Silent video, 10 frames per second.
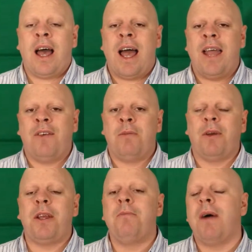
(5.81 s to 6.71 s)
Hi
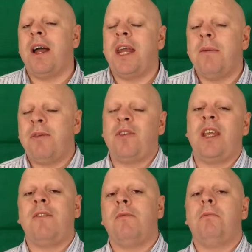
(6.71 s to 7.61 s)
everybody, my name's
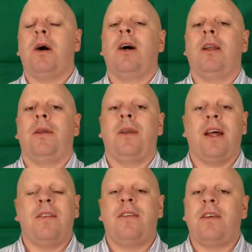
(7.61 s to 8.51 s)
Stephen Boylan
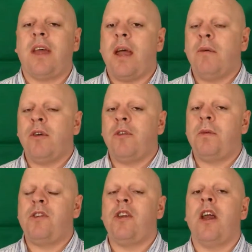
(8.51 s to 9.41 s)
and today I'm going to
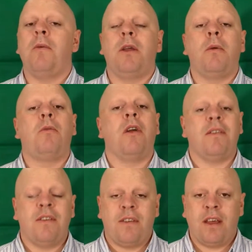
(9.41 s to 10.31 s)
be showing you a
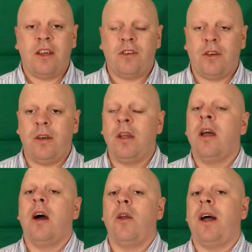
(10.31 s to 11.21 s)
presentation
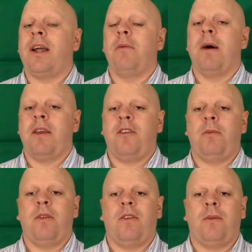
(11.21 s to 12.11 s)
on anger
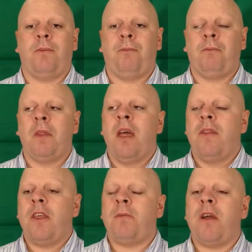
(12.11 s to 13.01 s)
management.
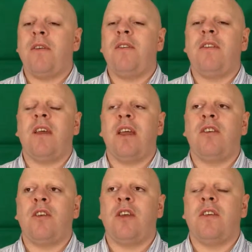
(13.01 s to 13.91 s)
This
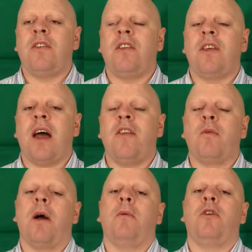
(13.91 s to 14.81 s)
presentation is designed
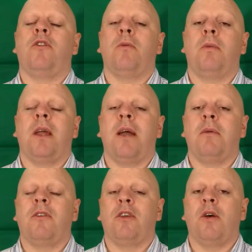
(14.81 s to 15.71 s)
to help you to be
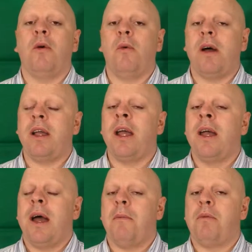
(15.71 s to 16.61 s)
able to go away
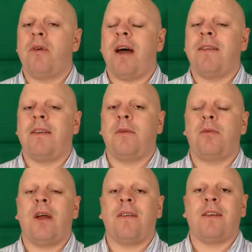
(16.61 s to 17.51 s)
and practice
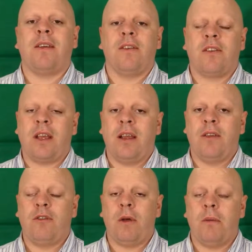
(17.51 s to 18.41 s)
practical
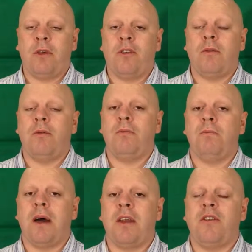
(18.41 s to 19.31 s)
skills to help you to
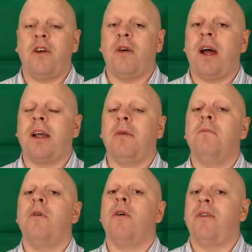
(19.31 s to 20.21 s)
manage your anger
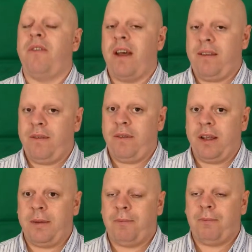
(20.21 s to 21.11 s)
more effectively.